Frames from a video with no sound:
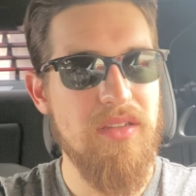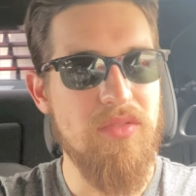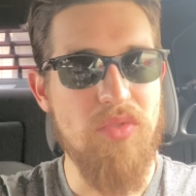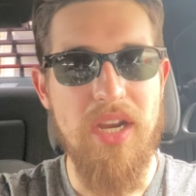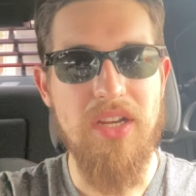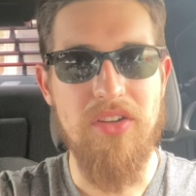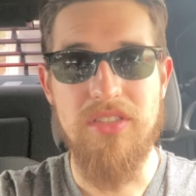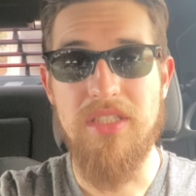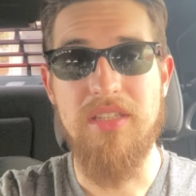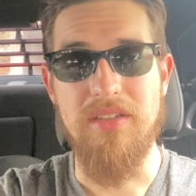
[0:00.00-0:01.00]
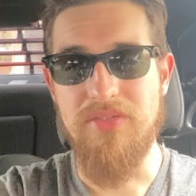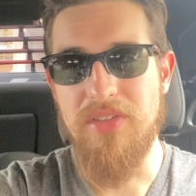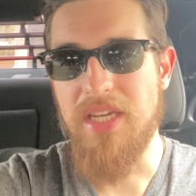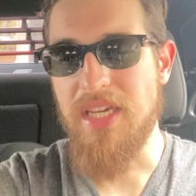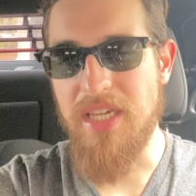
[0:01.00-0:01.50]
Ryan Garcia for
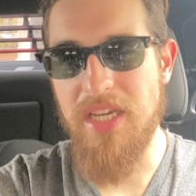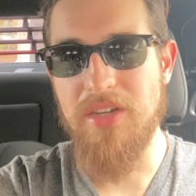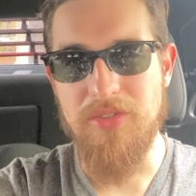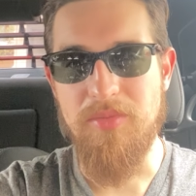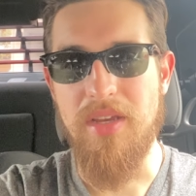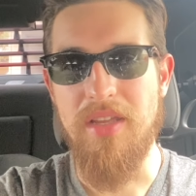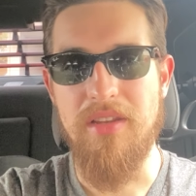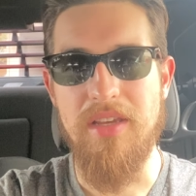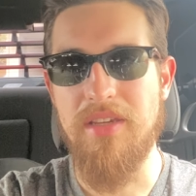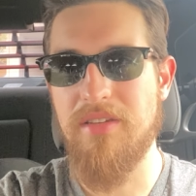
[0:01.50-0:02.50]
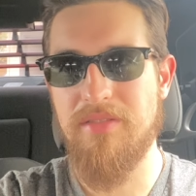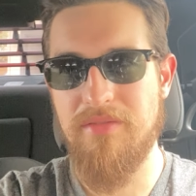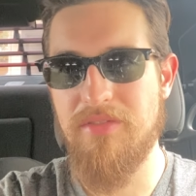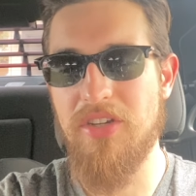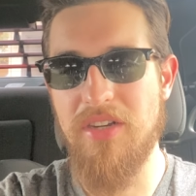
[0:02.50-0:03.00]
like years, man. Like,
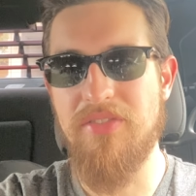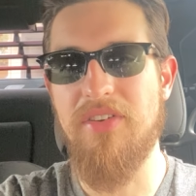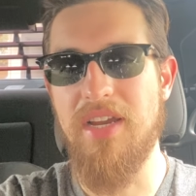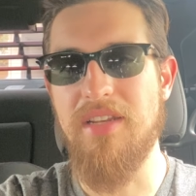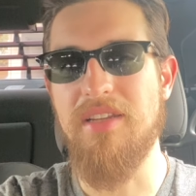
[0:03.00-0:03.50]
they're gonna fight